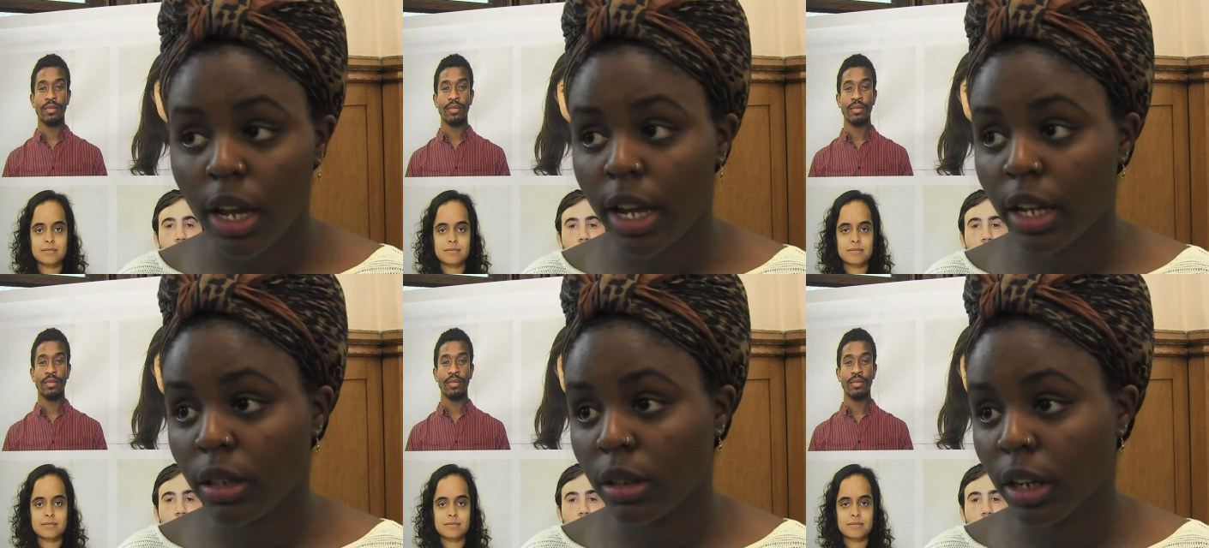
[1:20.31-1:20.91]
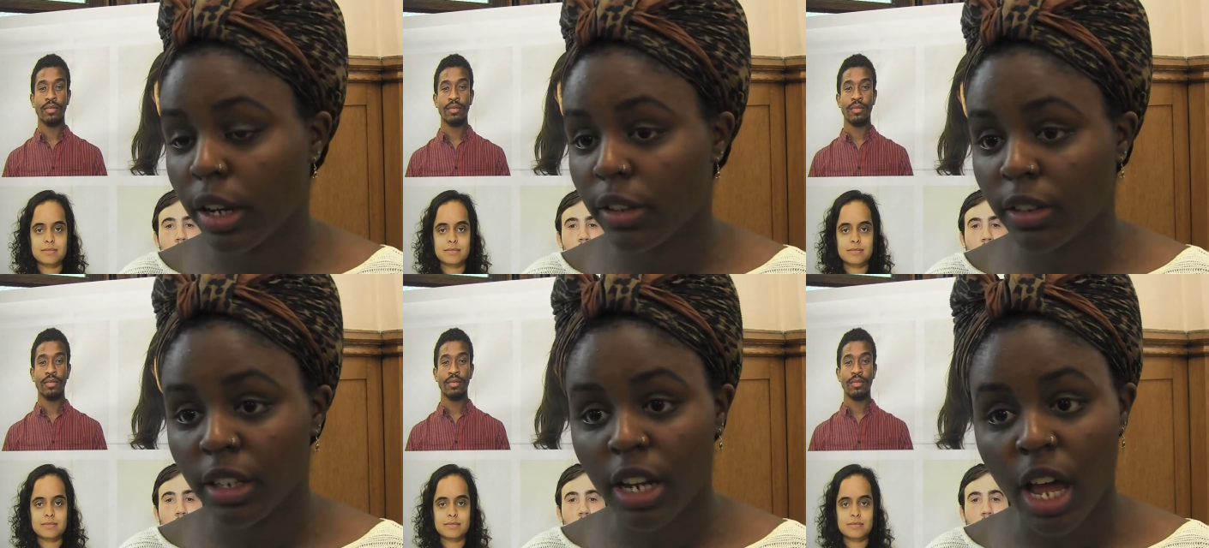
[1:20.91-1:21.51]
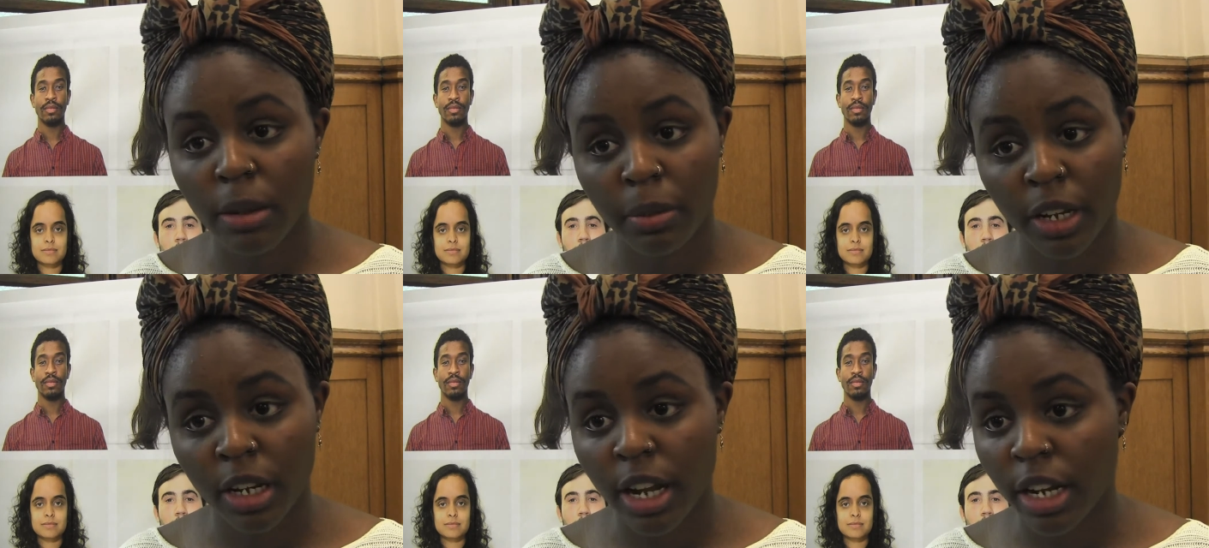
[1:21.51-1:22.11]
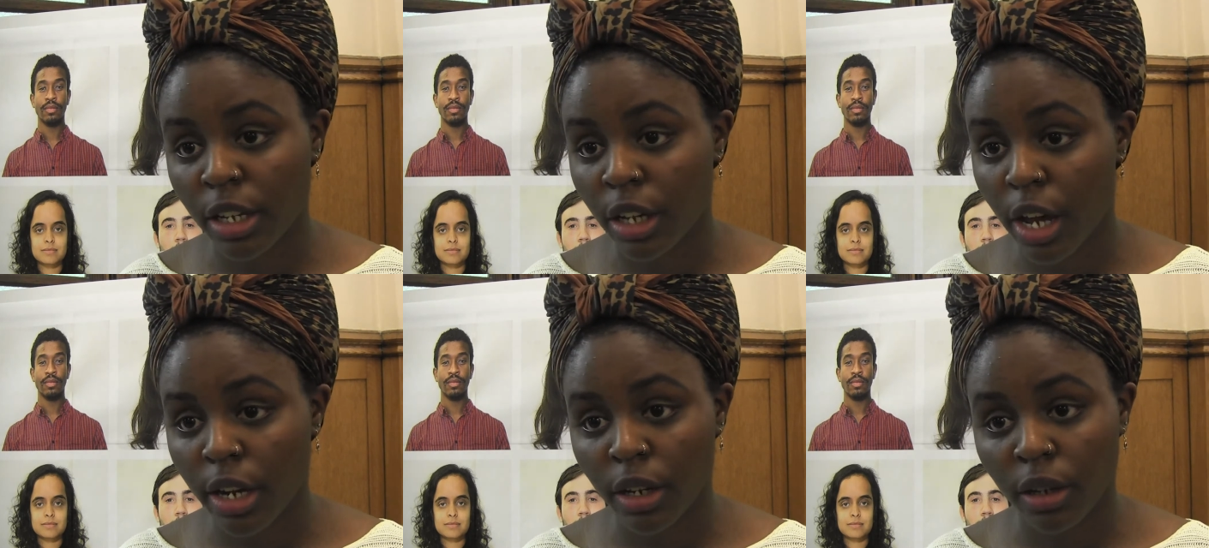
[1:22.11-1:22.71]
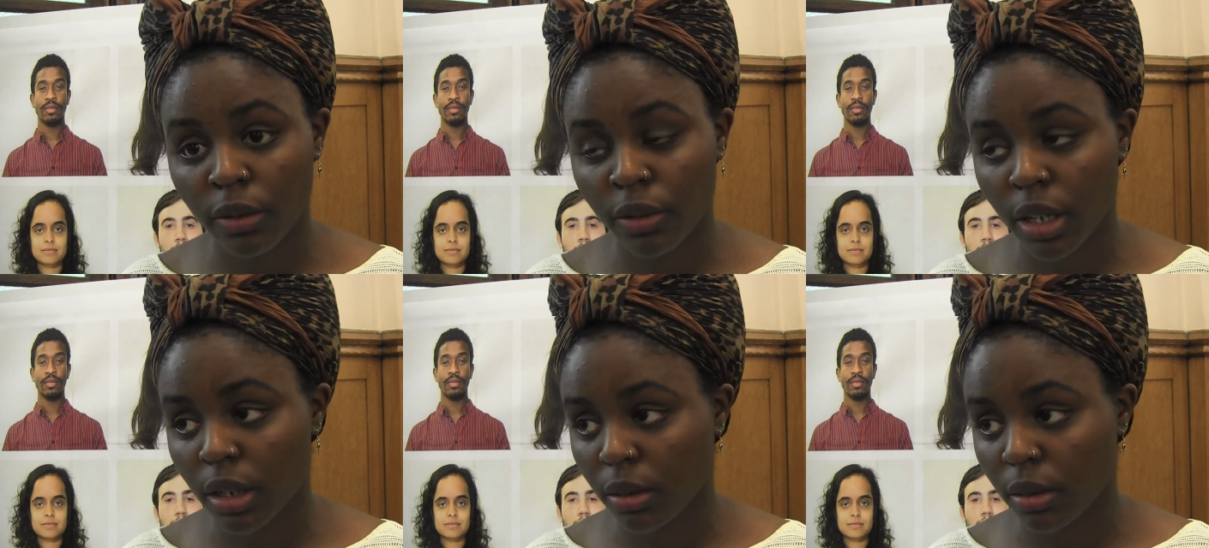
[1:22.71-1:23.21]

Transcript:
Speaker 1: And there has not been any kind of